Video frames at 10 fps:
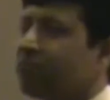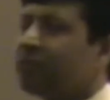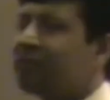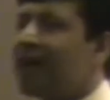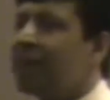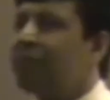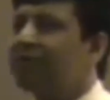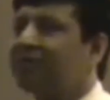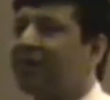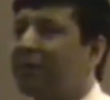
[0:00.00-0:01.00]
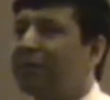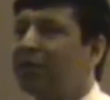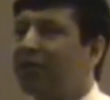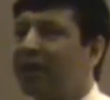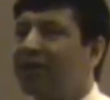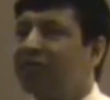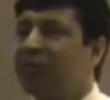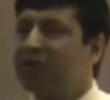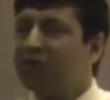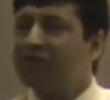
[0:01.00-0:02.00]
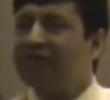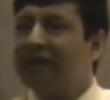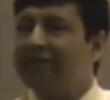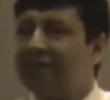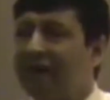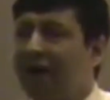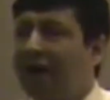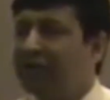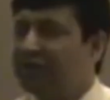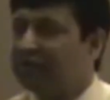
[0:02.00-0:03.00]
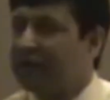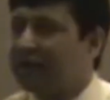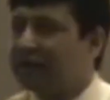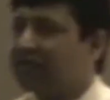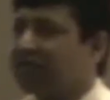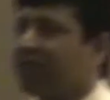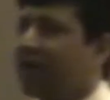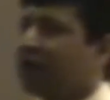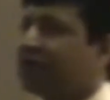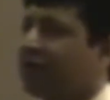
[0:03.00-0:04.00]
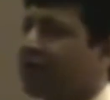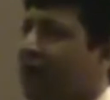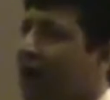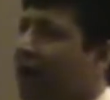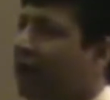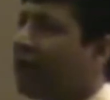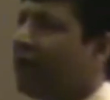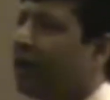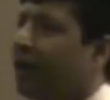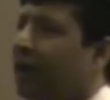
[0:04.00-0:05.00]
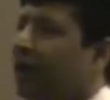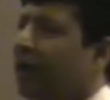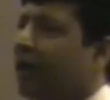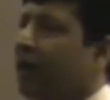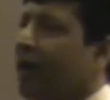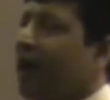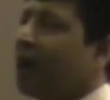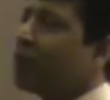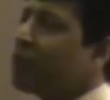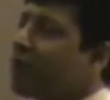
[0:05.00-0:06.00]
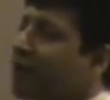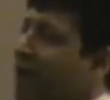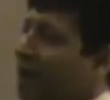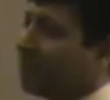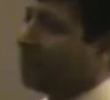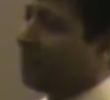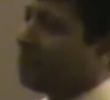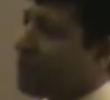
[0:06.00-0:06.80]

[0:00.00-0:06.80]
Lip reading: The time must come in your life where you say to God, you say this to God, you say, God, I realize in